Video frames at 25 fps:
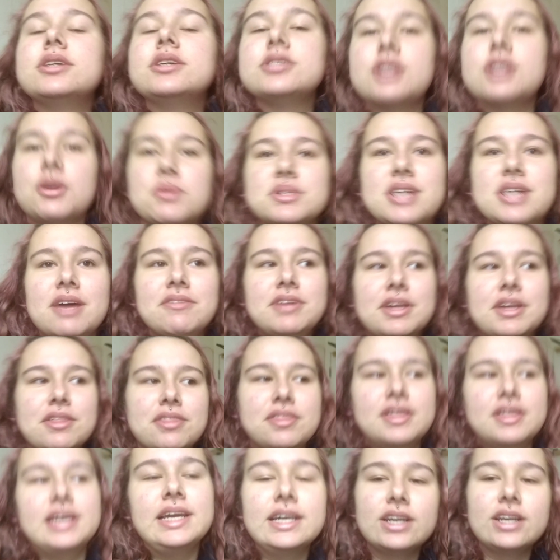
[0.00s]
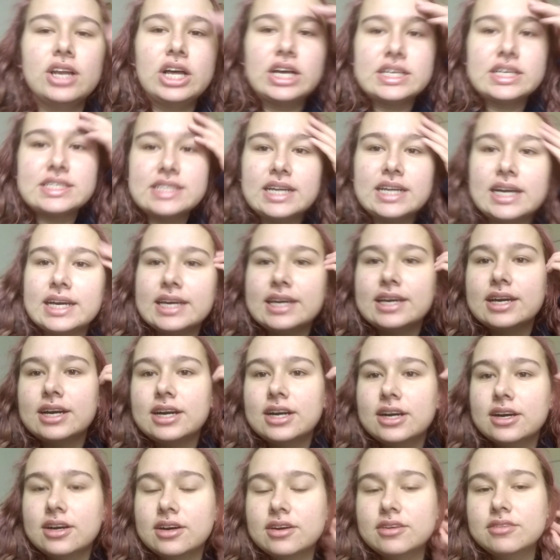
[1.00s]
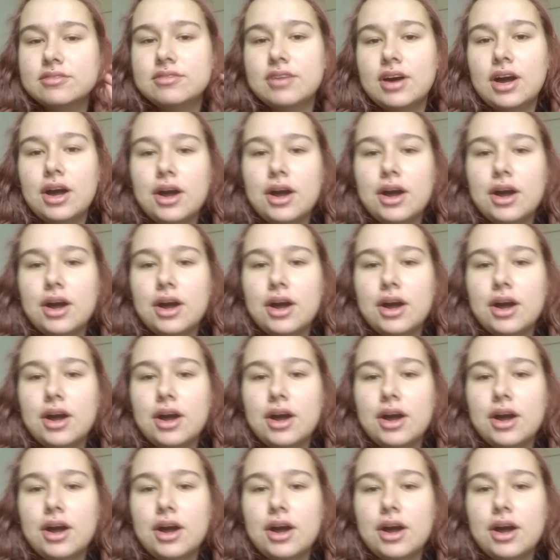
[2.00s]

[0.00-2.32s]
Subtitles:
So I was having a think last night of,